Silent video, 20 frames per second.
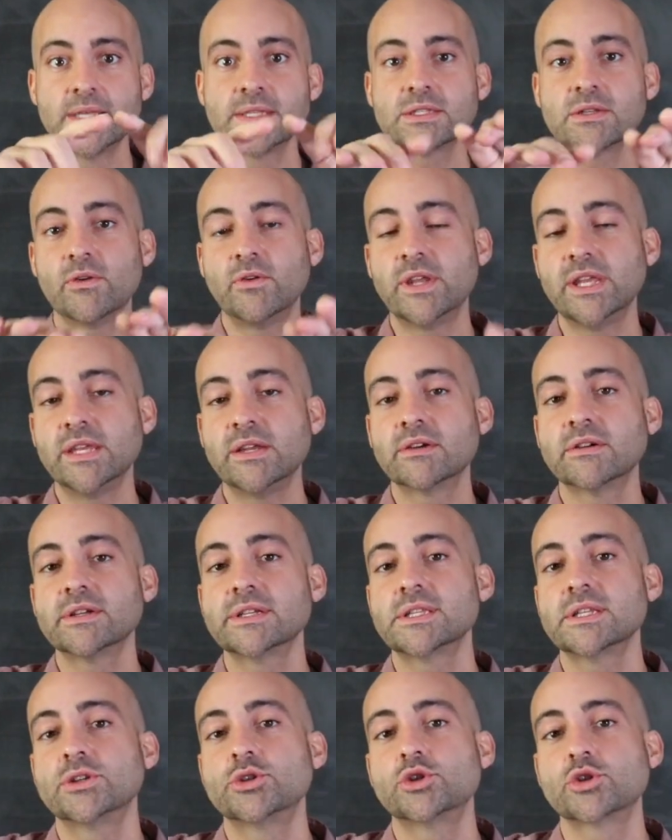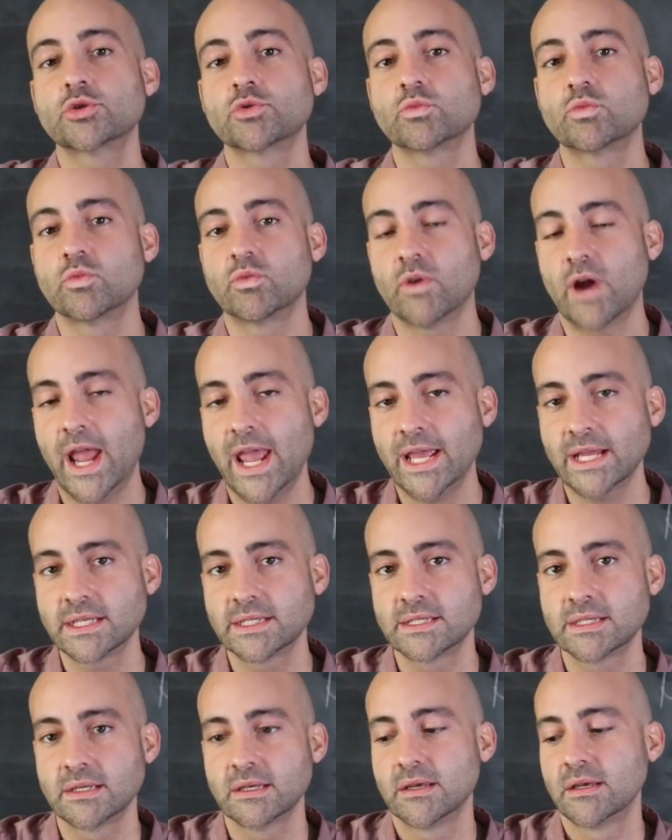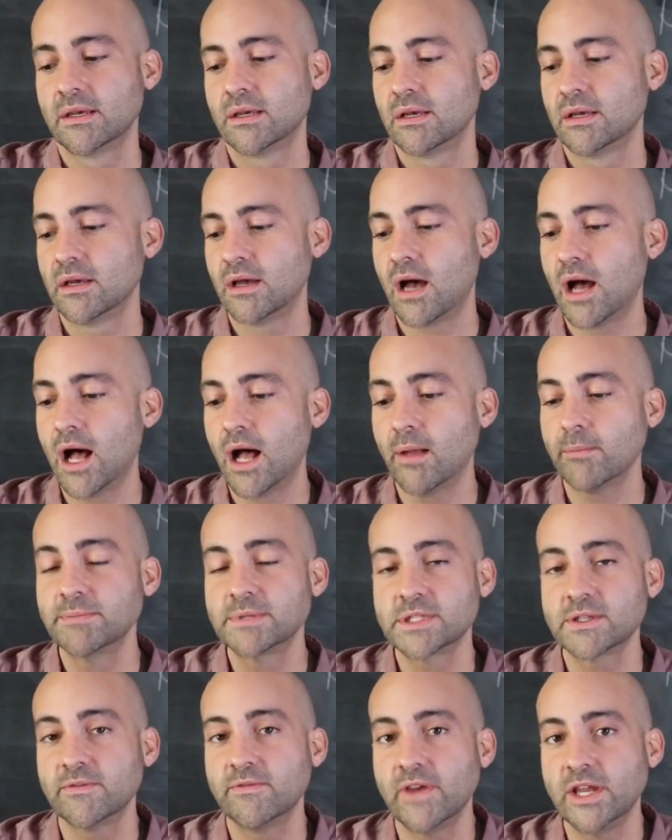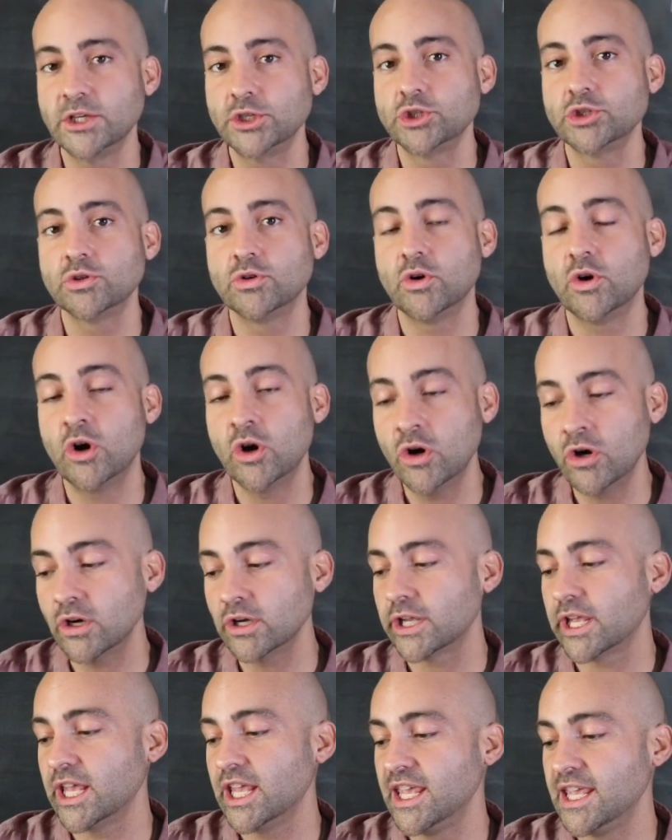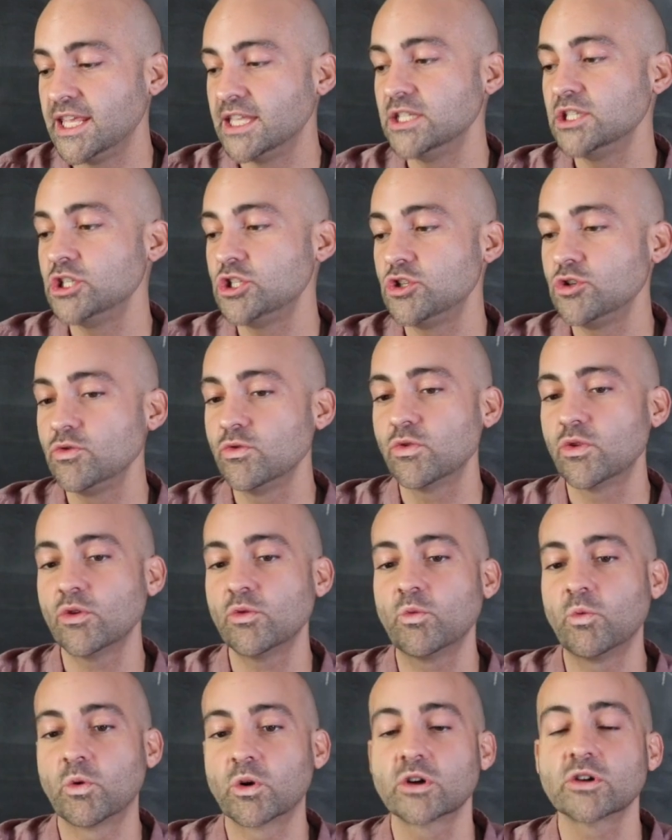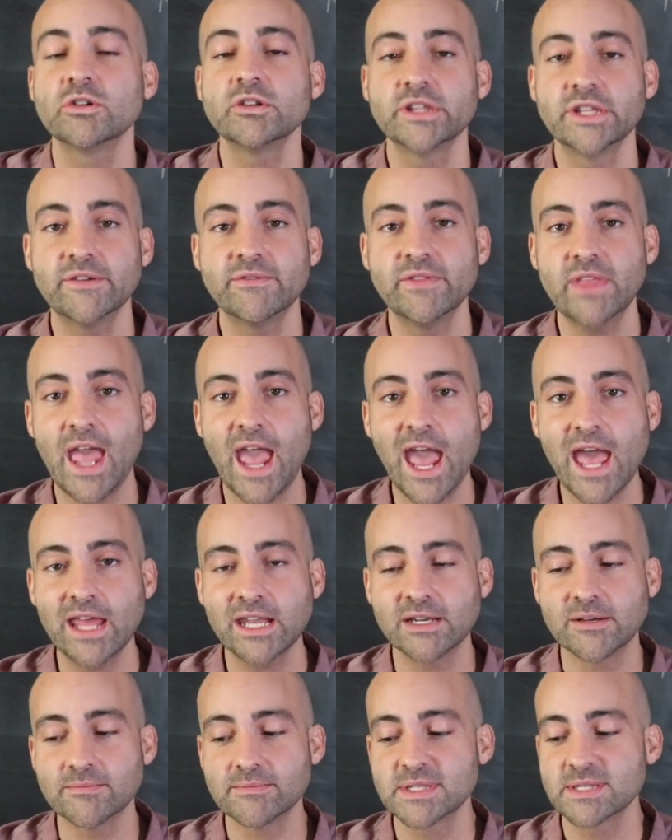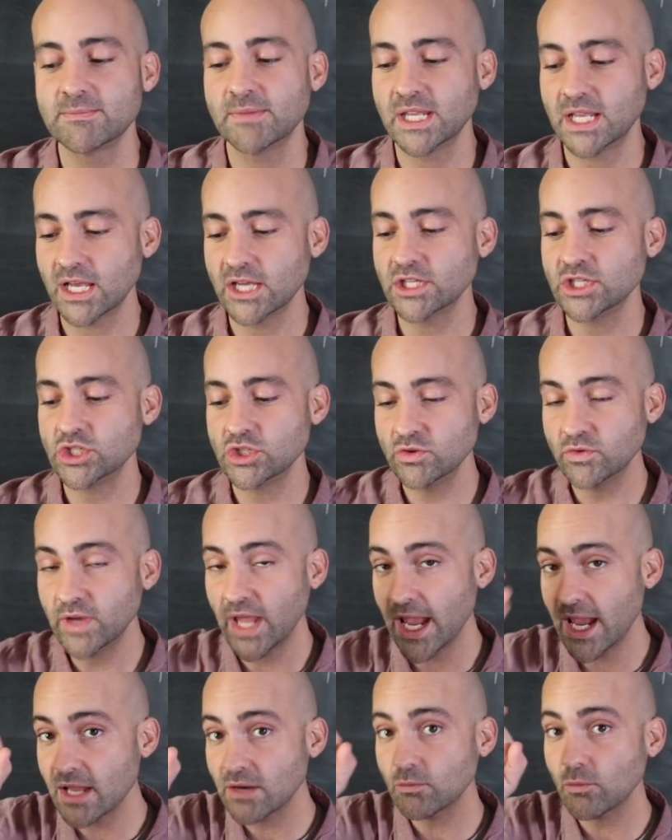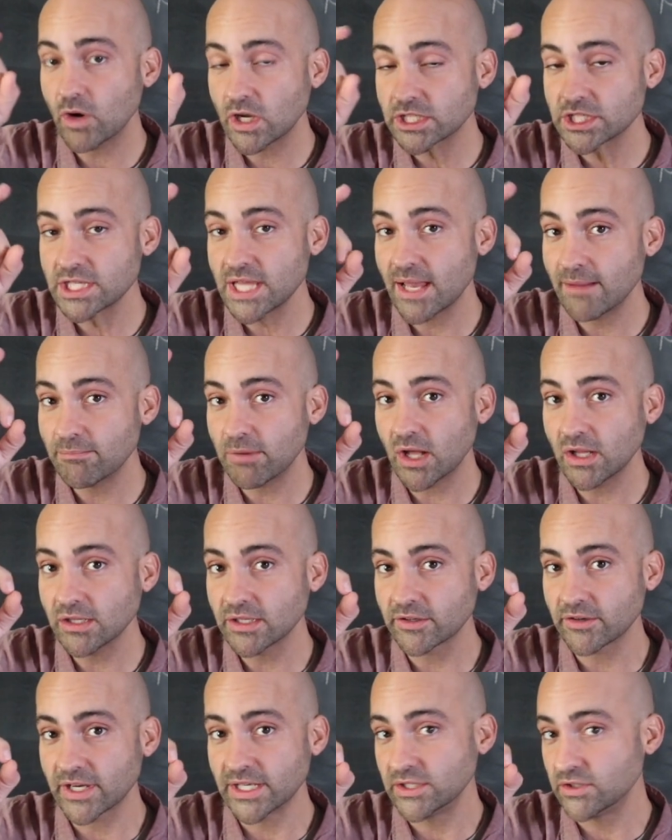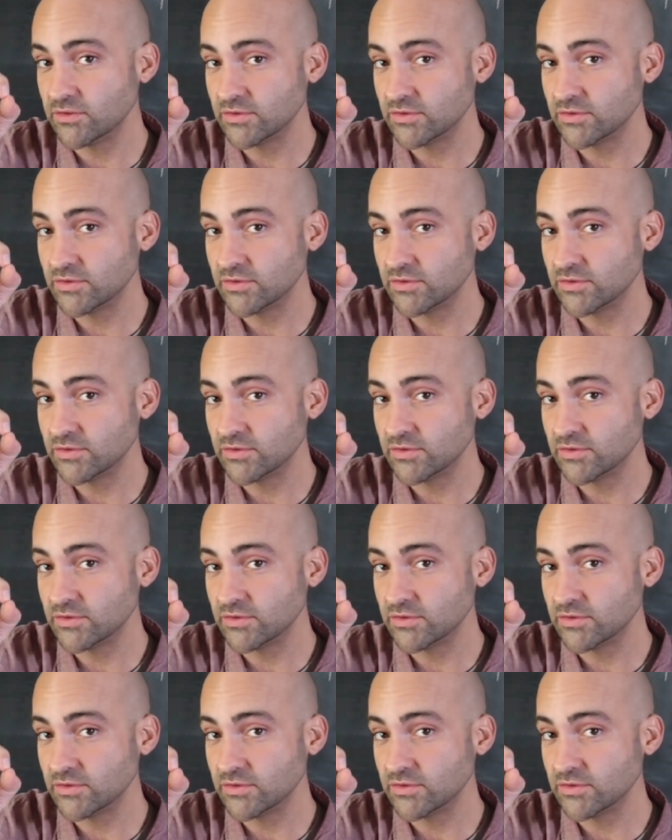So here is a direct observational hook into the world of the atoms, because you can watch that pollen grain.